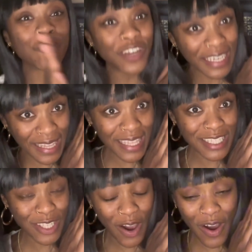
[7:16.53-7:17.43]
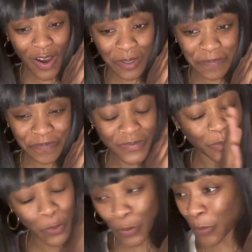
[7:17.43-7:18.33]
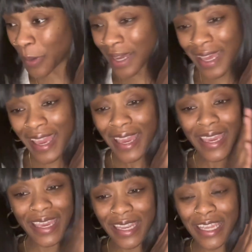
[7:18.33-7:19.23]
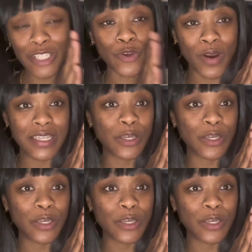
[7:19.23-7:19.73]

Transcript: reading this, y'all, oh, it is crazy.